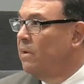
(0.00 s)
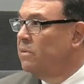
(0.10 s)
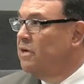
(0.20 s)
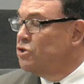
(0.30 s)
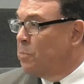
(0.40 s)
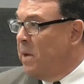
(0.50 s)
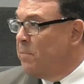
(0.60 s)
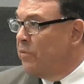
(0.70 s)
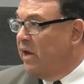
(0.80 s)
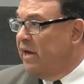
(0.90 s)
These are people
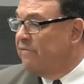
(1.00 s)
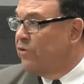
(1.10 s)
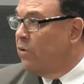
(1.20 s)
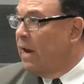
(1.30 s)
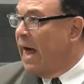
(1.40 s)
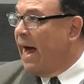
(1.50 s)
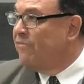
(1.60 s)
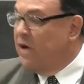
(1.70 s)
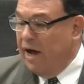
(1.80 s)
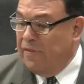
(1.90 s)
that give their life,
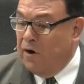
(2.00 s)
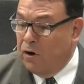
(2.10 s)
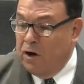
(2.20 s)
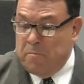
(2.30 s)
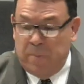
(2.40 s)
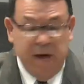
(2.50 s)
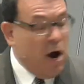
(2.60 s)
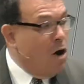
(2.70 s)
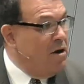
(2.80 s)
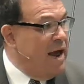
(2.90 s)
and they're going to be
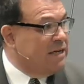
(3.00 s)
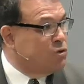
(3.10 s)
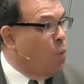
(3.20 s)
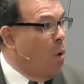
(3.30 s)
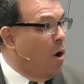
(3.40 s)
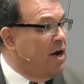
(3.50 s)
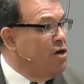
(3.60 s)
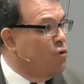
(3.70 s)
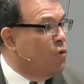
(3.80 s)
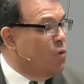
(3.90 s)
our next working
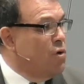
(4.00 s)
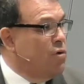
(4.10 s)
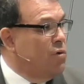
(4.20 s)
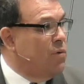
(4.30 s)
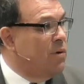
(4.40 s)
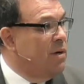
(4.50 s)
crew.